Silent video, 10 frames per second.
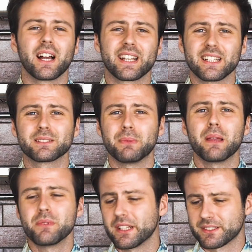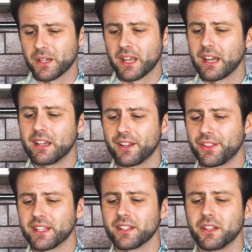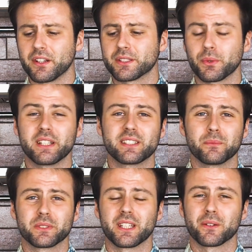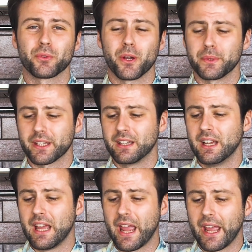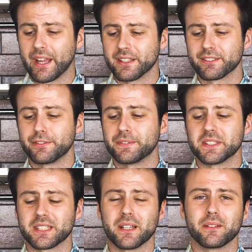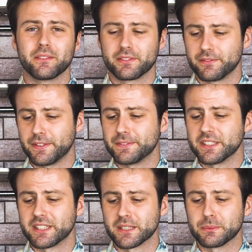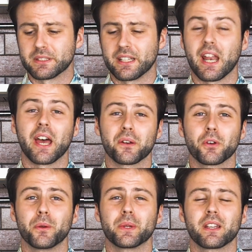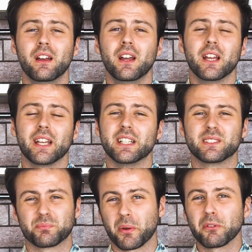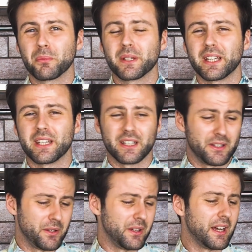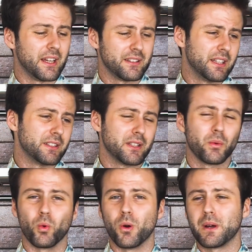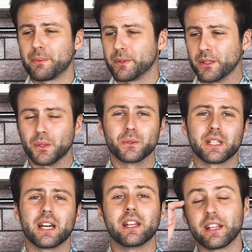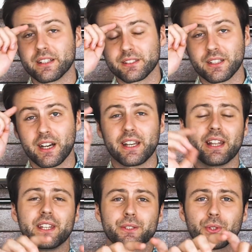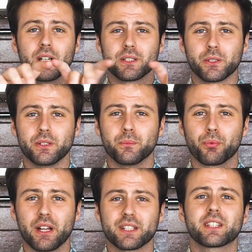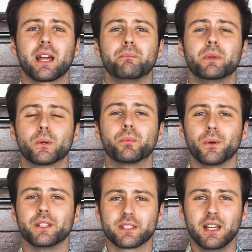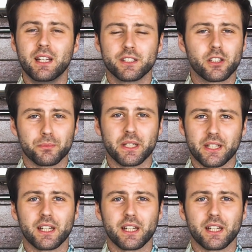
guess maybe it's okay. I think 27% aerobic and 56% anaerobic is probably a warm up and a cool down either side, and then trying to branch that middle point to be